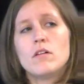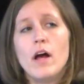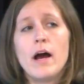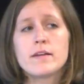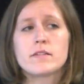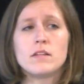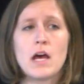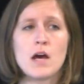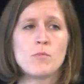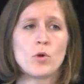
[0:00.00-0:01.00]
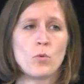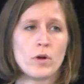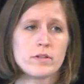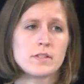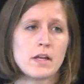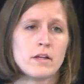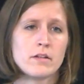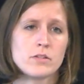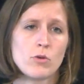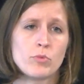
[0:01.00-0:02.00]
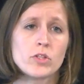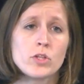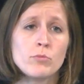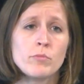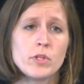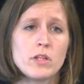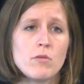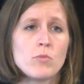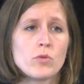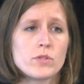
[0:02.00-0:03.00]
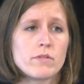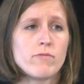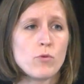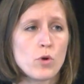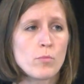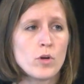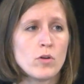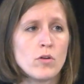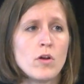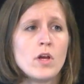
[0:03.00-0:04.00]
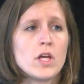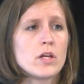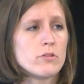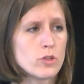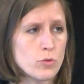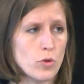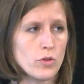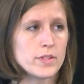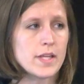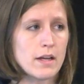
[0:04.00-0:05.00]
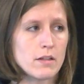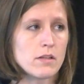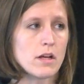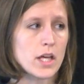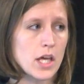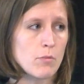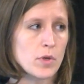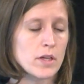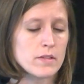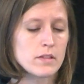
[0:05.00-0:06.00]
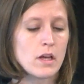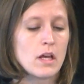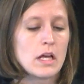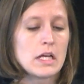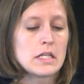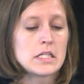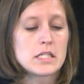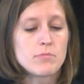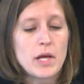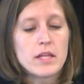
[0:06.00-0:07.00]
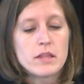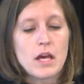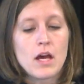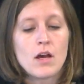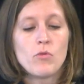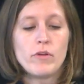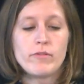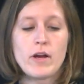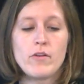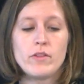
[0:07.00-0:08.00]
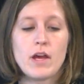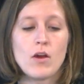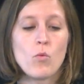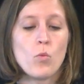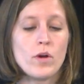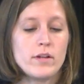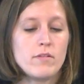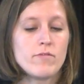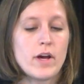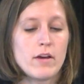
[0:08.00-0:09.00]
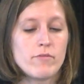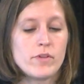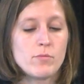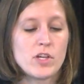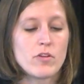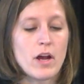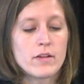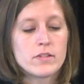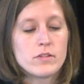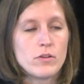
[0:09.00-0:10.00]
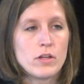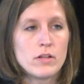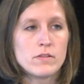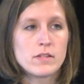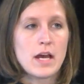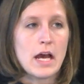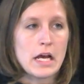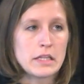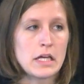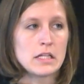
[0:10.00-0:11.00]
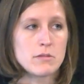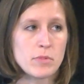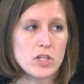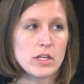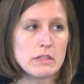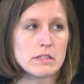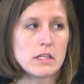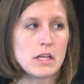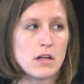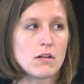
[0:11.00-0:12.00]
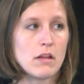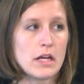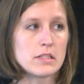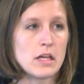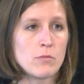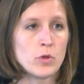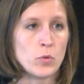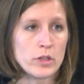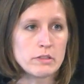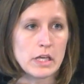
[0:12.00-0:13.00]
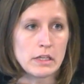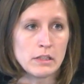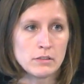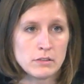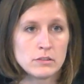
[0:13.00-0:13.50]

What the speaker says: class, lab, or work settings, so presumably the most formal, controlled settings on campus. Despite that, we found that 1 in 5 female grad students had that experience in a class, lab, or work setting.